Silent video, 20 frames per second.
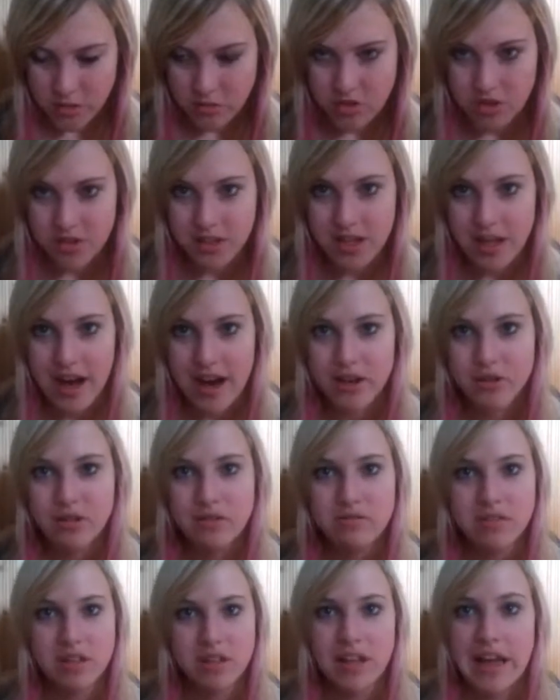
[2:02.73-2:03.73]
when it comes to tea? I
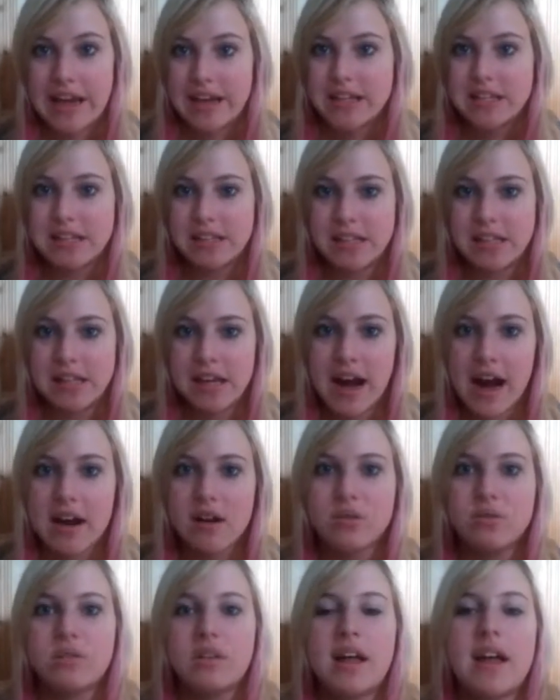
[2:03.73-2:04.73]
don't even like tea.
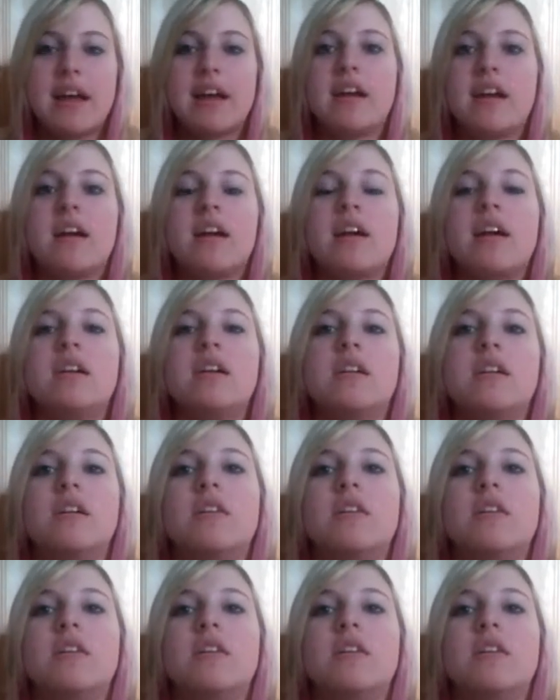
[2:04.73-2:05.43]
I don't like